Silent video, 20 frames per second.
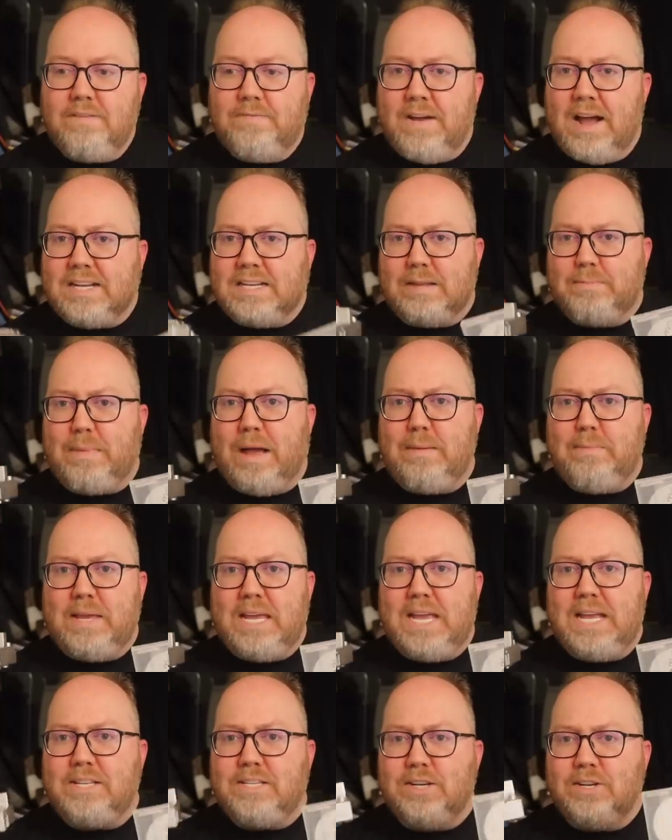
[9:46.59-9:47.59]
In fact, it might be
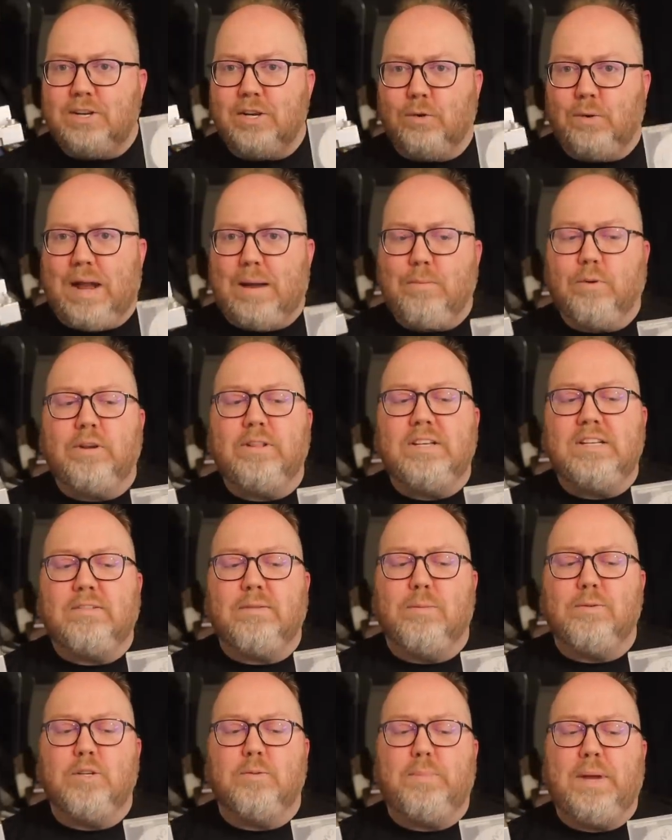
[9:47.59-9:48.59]
easier to grab one of these
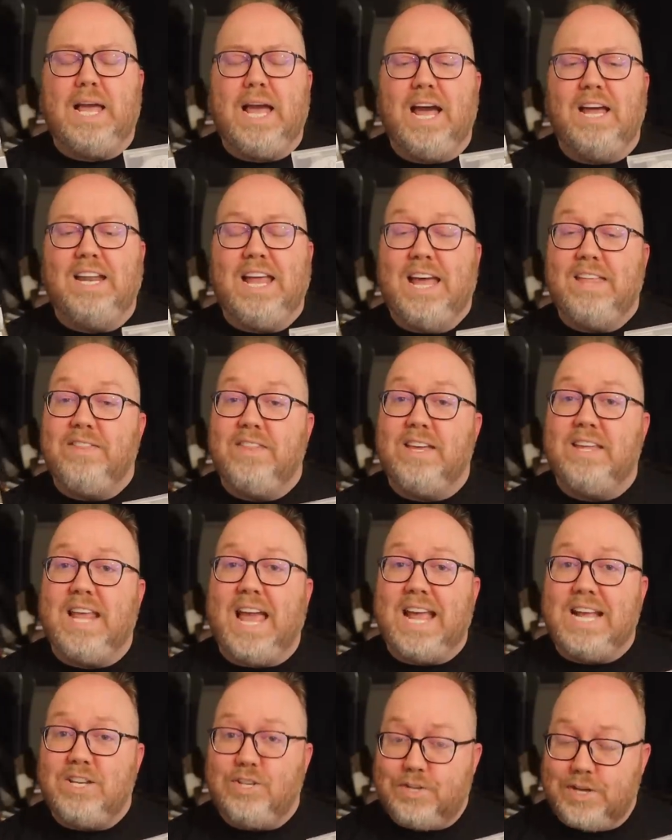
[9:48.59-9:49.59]
from Japan and then
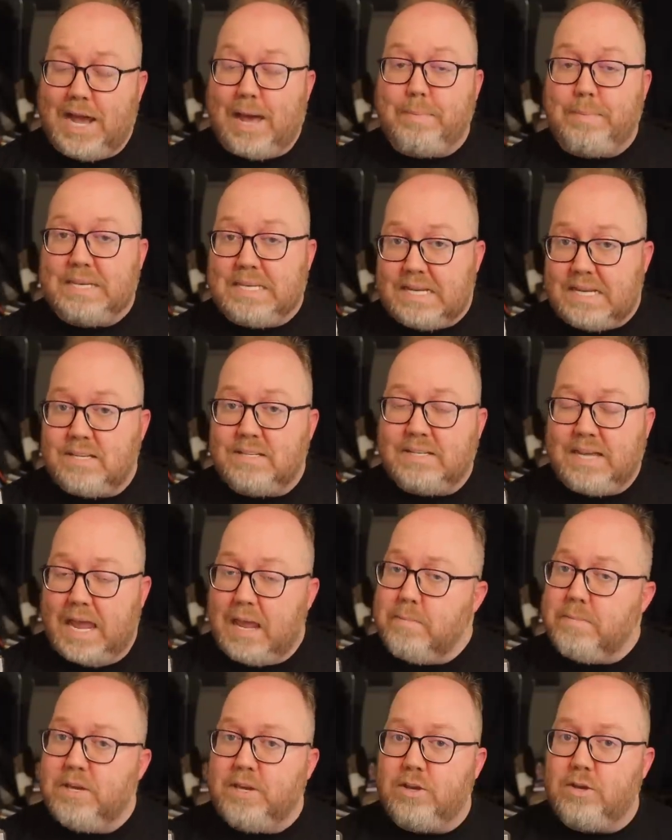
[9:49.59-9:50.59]
a Japanese
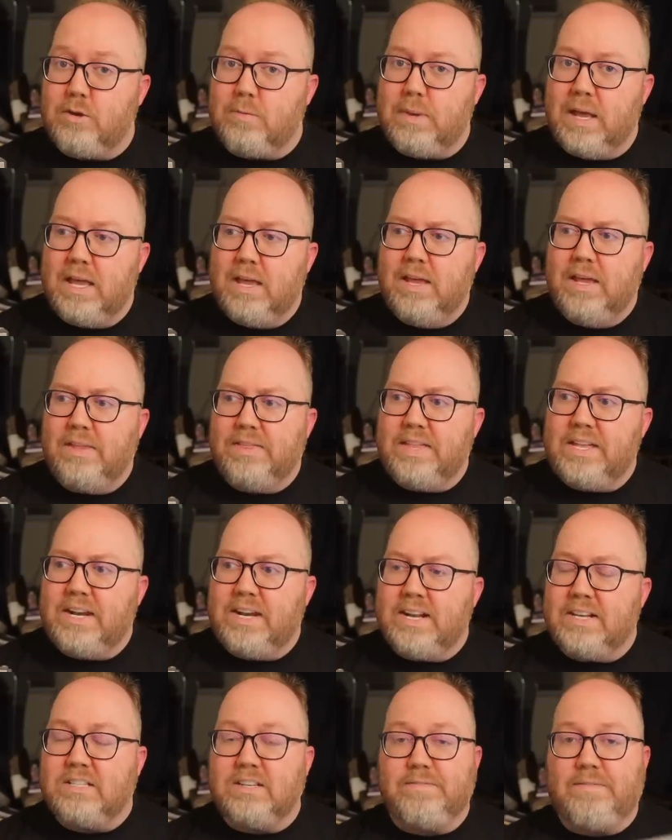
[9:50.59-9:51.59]
GameCube than
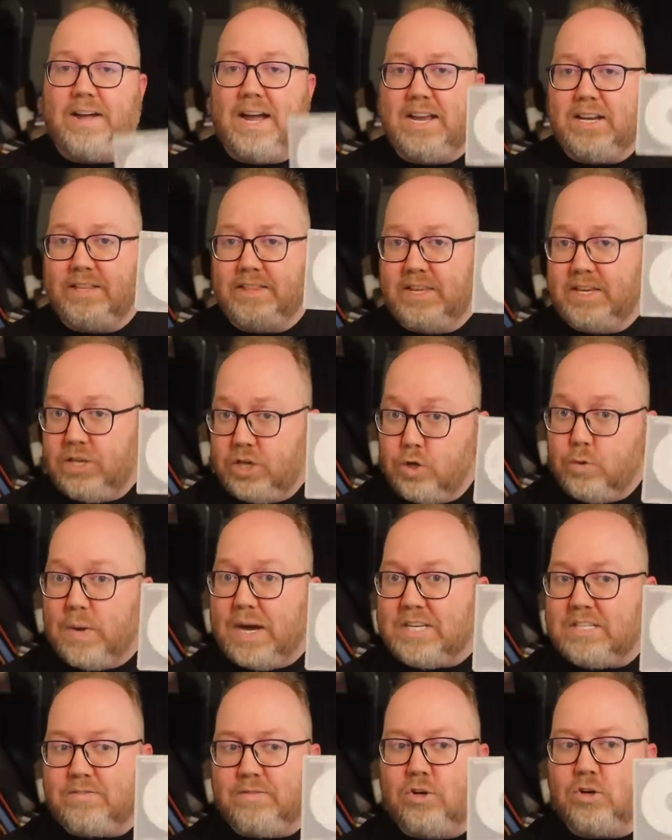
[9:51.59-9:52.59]
it is to find the
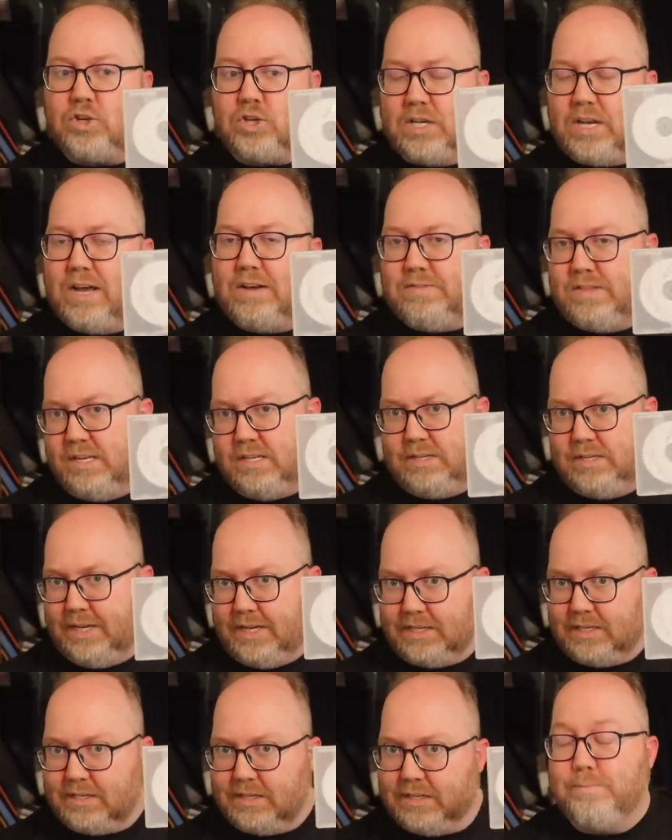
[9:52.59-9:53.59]
US version of this
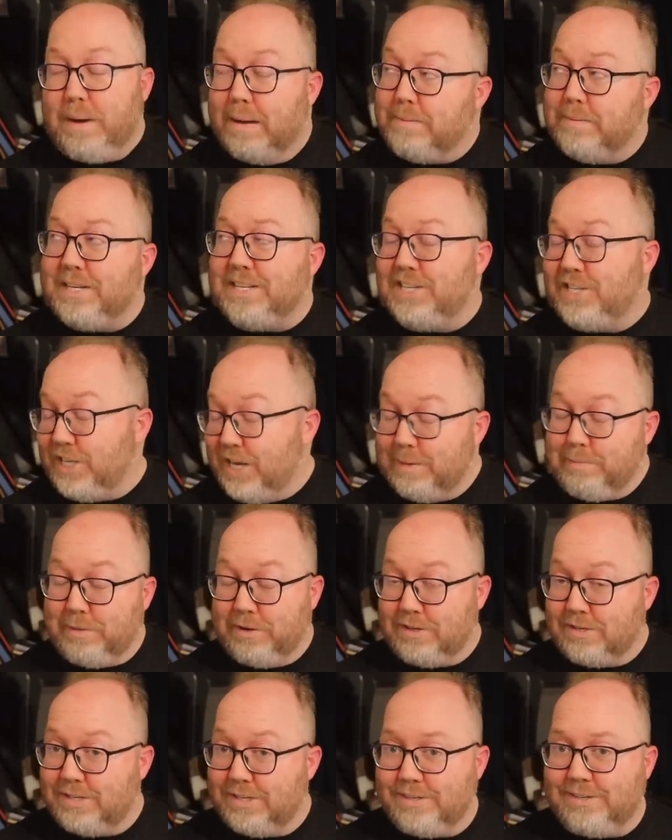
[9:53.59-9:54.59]
disc. Probably
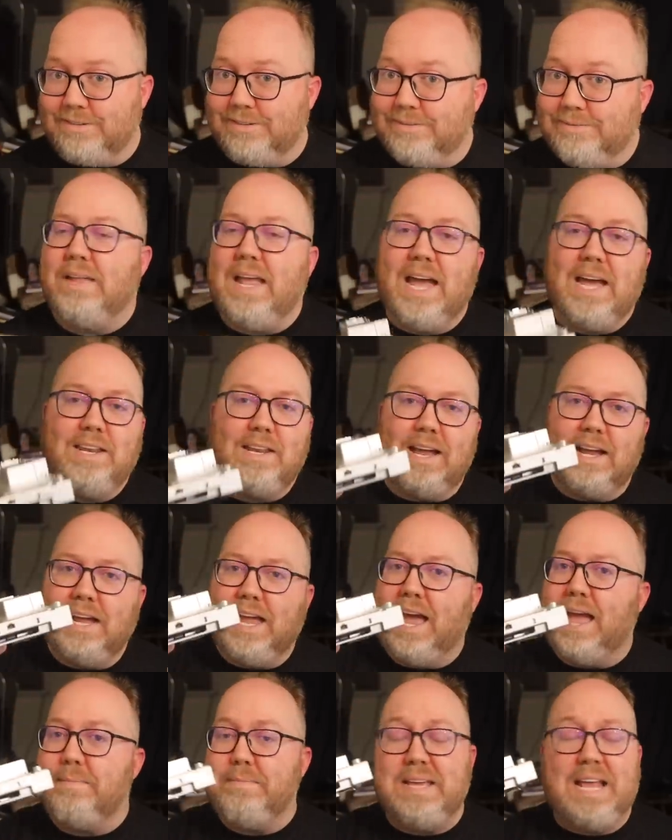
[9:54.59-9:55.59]
cheaper too. And
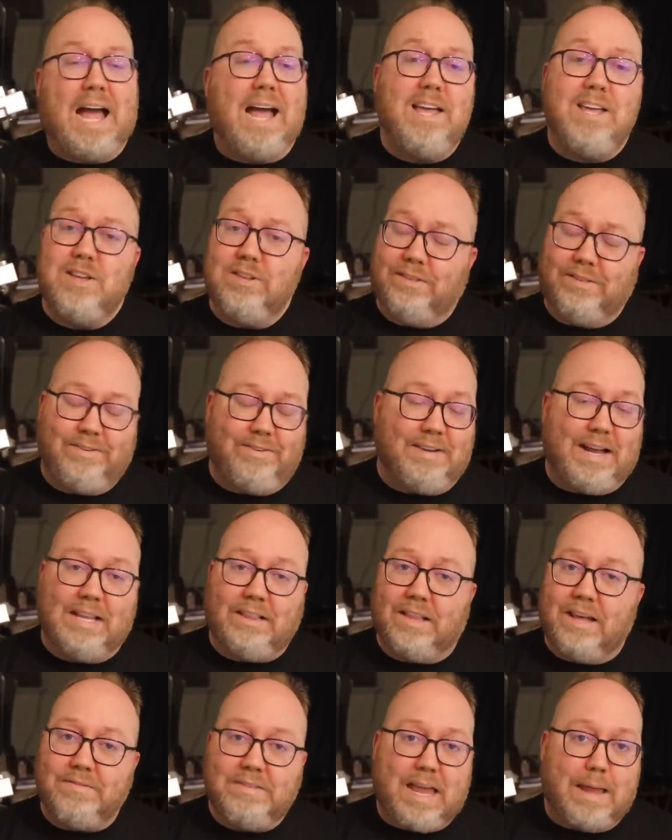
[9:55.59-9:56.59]
I, mean, I I
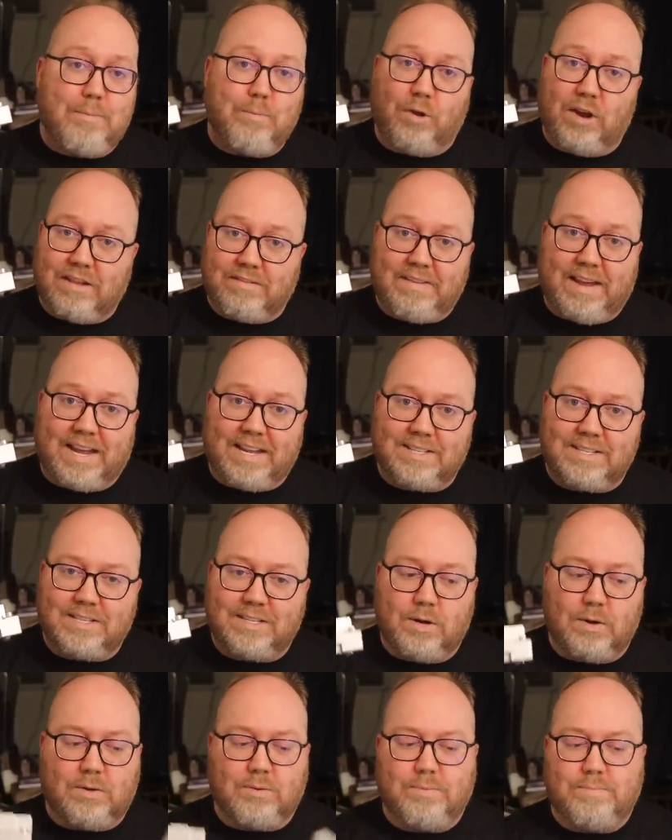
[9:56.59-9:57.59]
love Game Boy Advance,
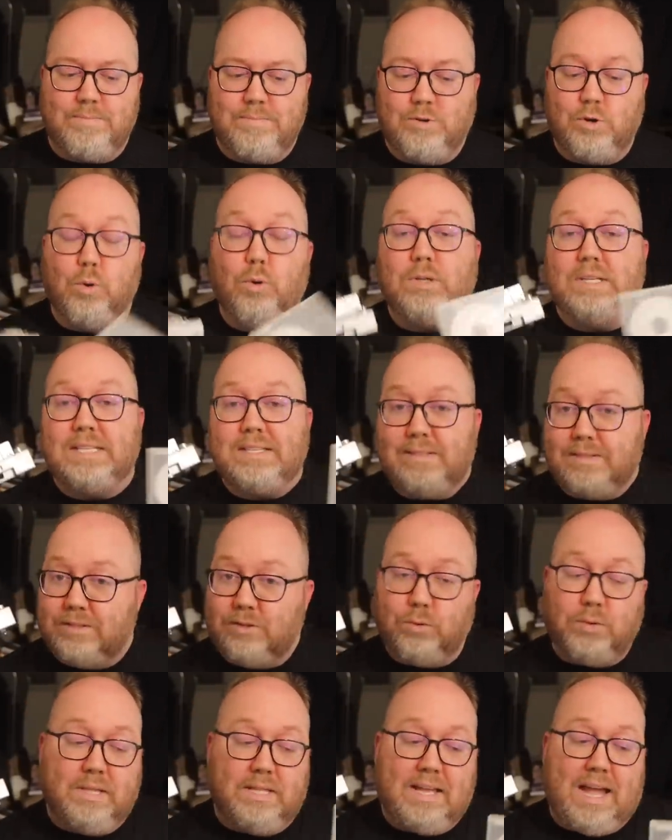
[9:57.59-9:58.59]
so cool to
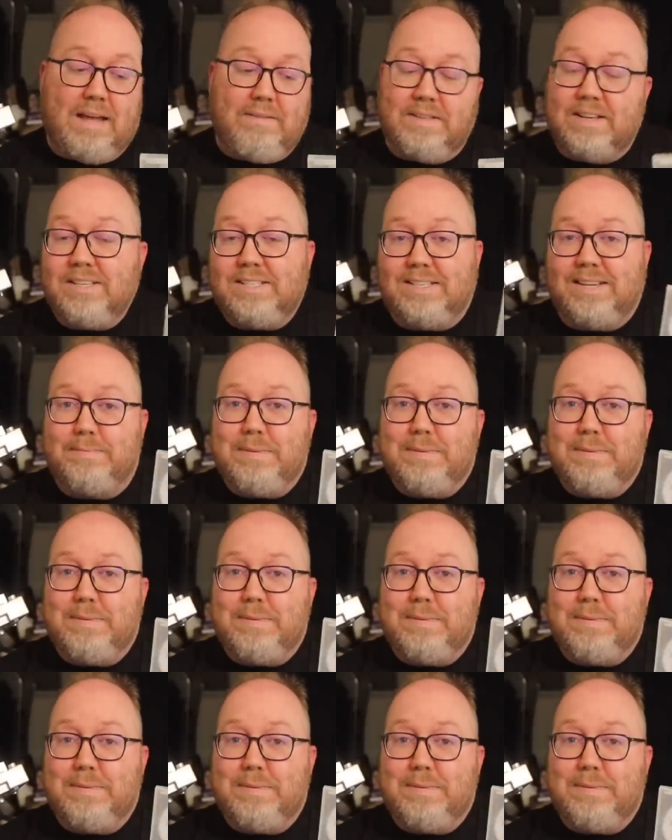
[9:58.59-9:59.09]
cool to have this.